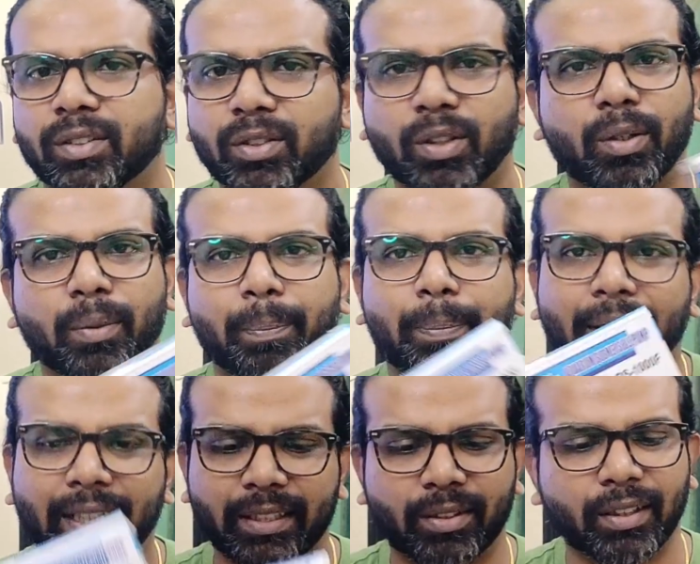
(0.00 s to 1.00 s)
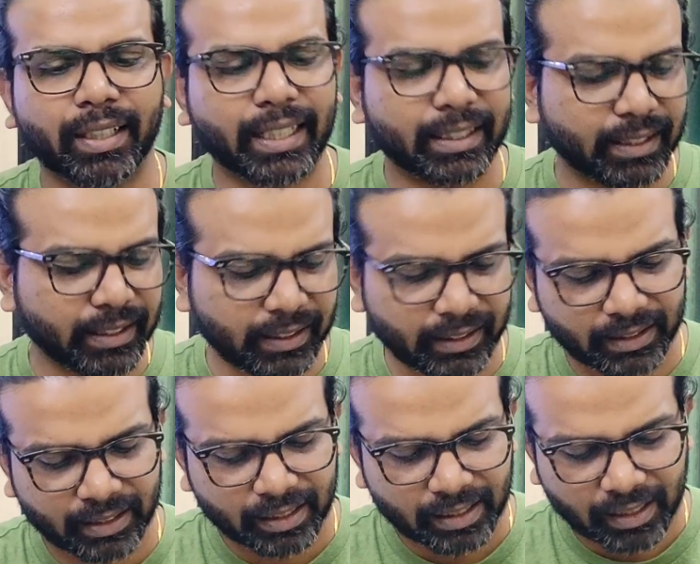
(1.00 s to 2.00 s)
So please don't get
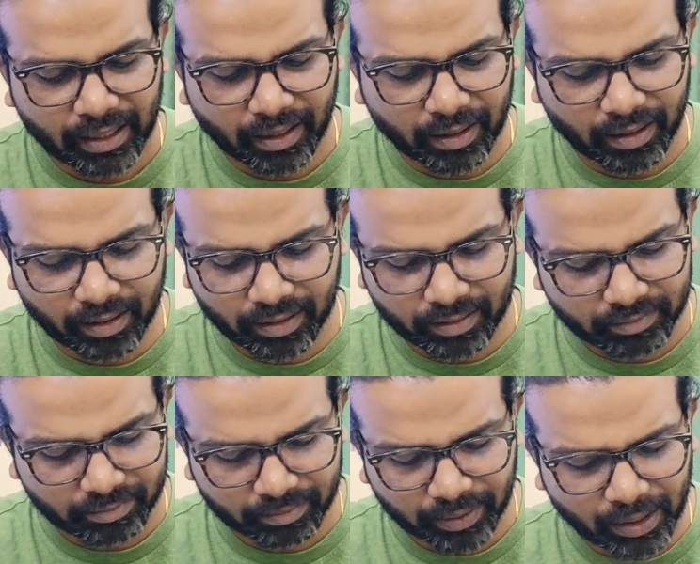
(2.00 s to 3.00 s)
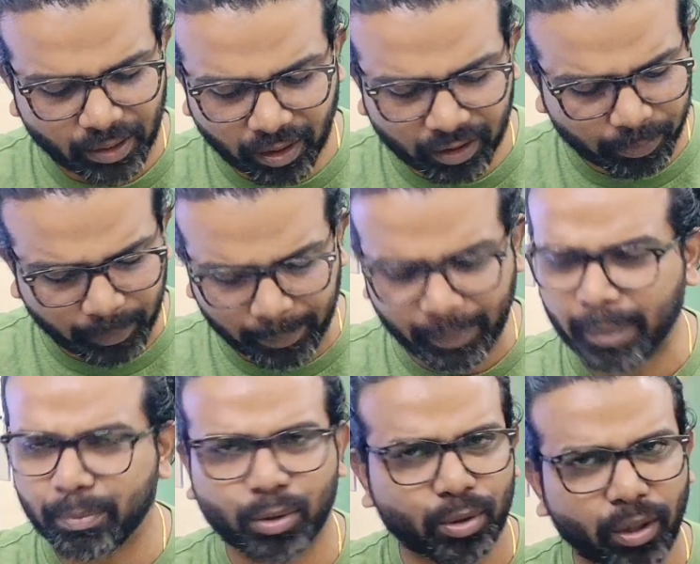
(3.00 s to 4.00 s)
this. With a lot of people,
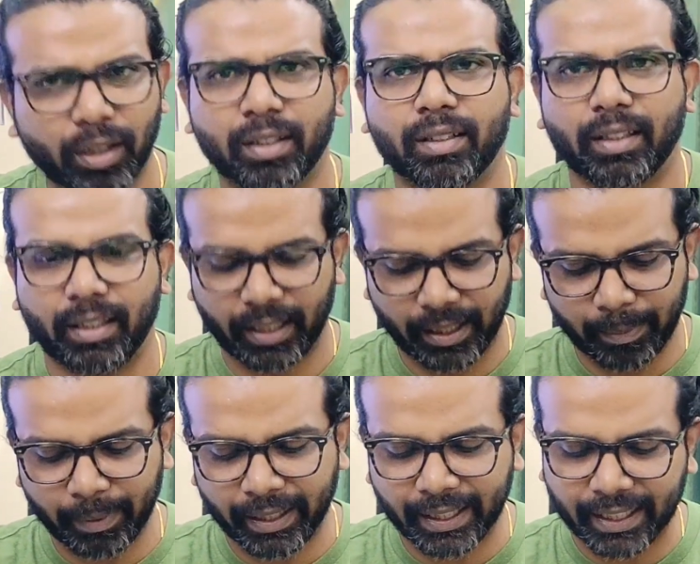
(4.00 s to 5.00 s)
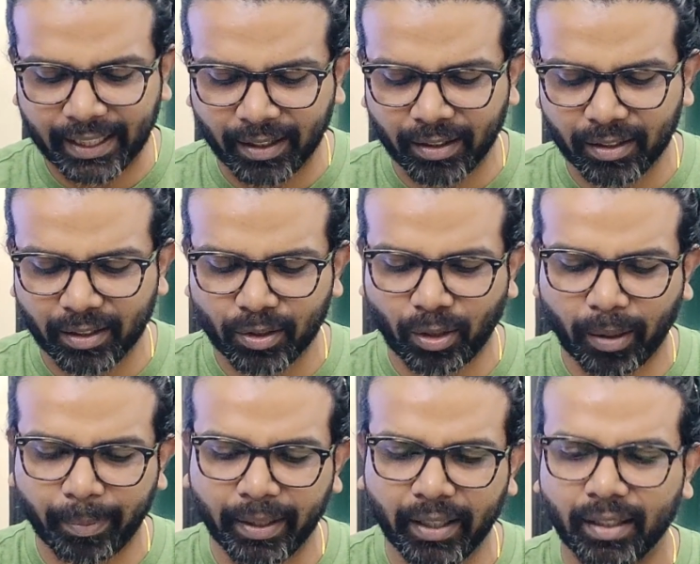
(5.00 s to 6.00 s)
I'm sure anybody getting into this
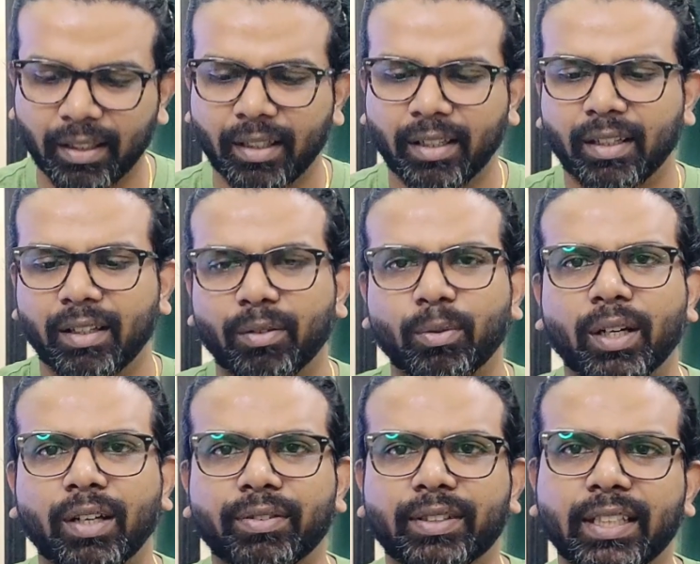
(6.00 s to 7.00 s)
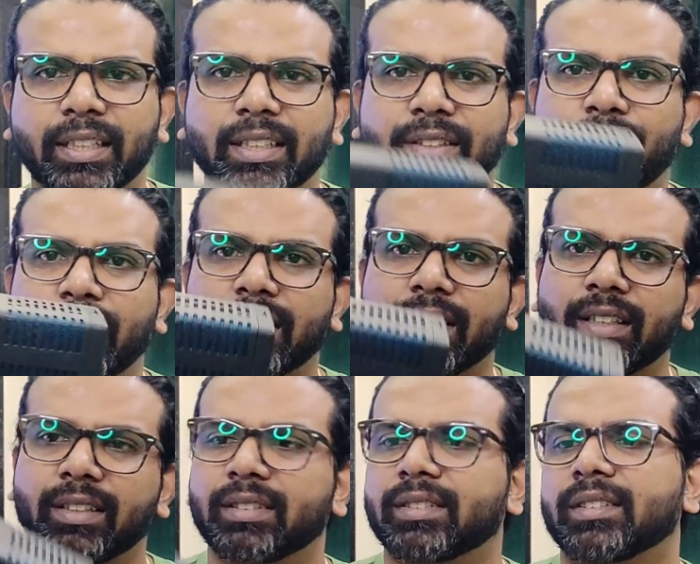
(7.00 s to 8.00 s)
hobby would have seen this
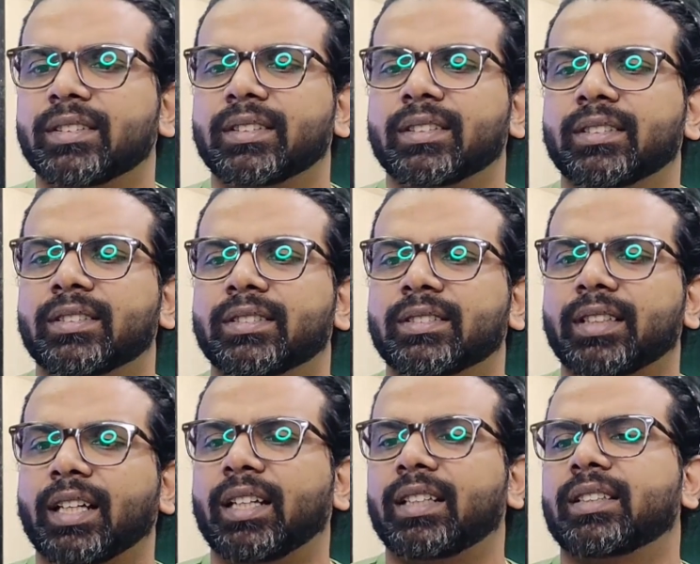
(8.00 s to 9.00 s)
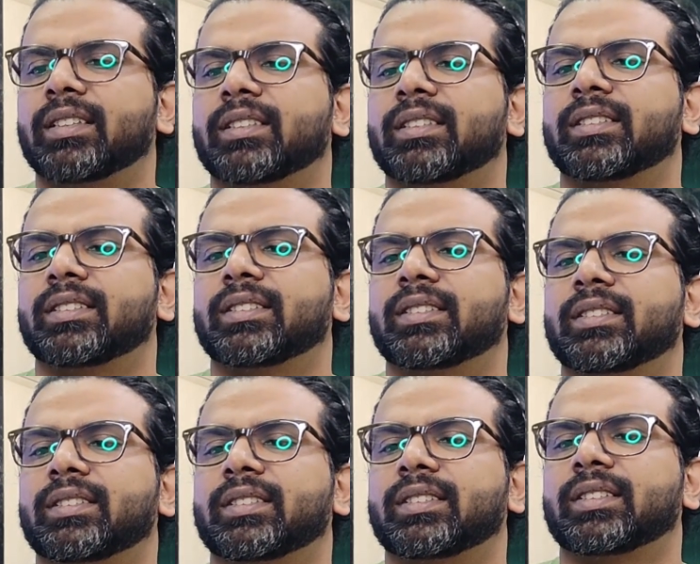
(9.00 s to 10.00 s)
filter. Yeah,
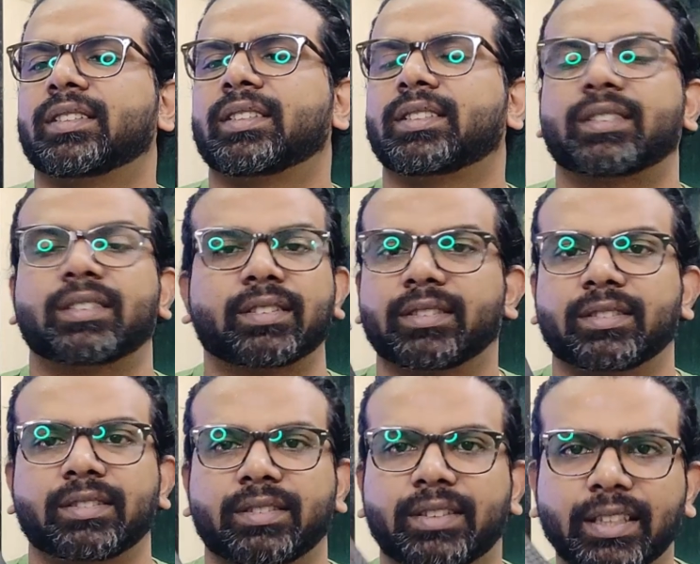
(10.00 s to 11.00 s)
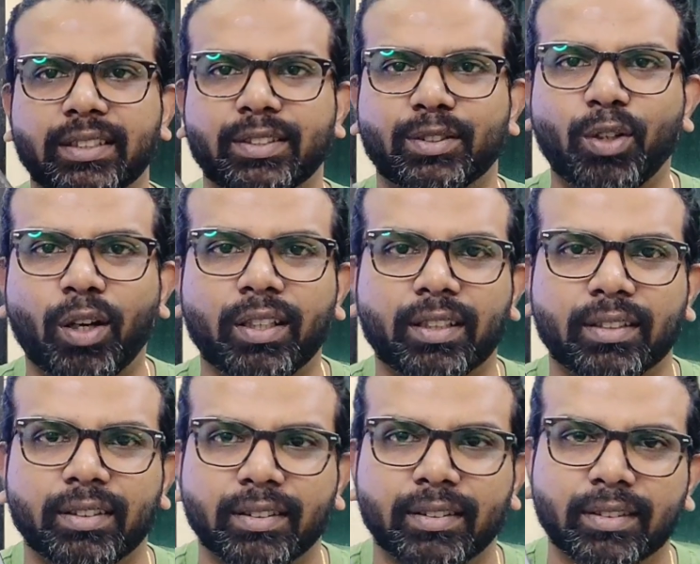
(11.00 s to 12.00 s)
it is just not,
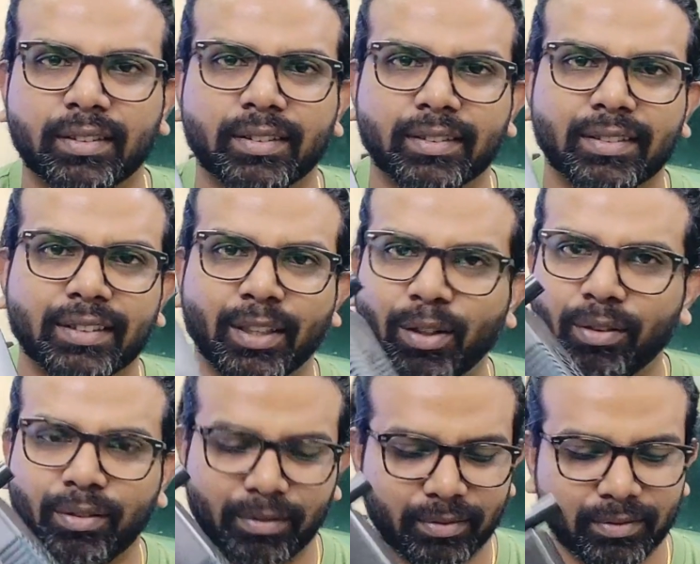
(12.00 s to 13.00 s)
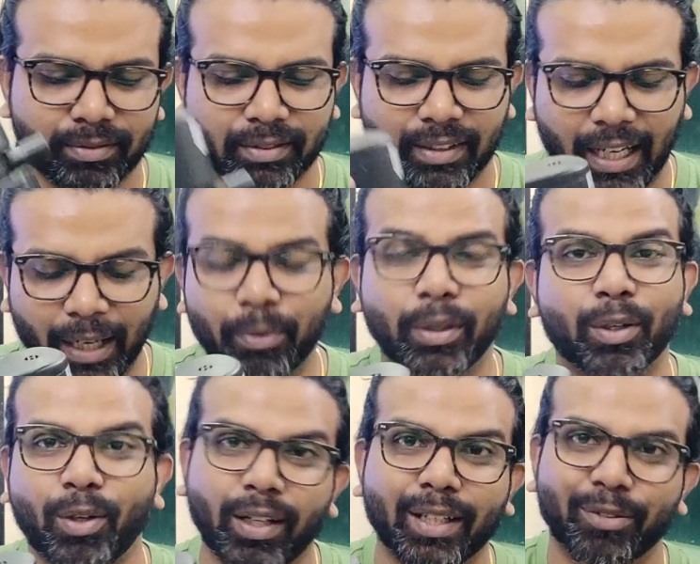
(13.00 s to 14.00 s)
I
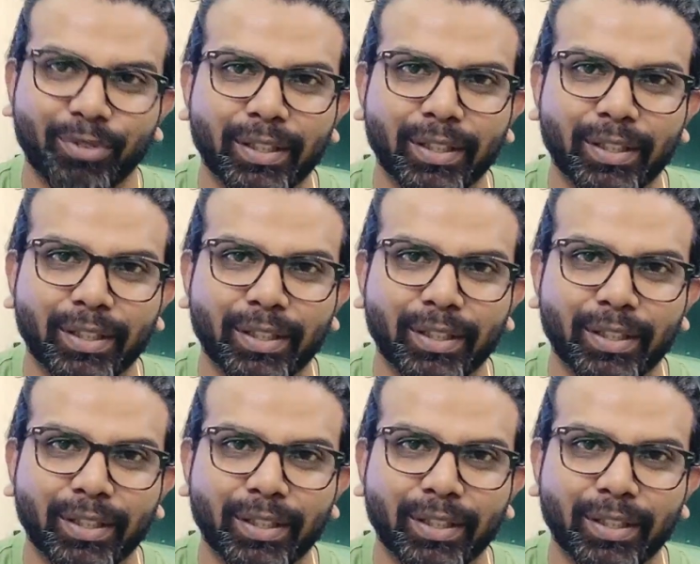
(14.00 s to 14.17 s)
wouldn't call it a